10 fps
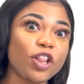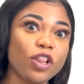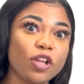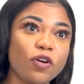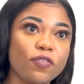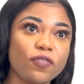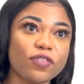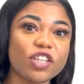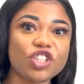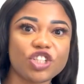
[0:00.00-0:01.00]
love the
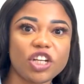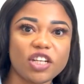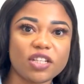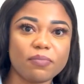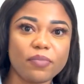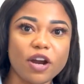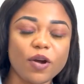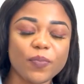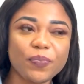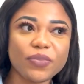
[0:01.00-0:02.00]
shade brown.
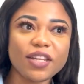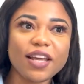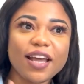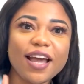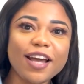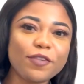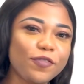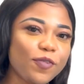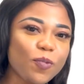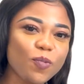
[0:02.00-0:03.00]
And
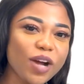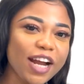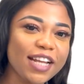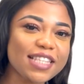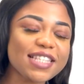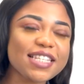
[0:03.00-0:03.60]
for white,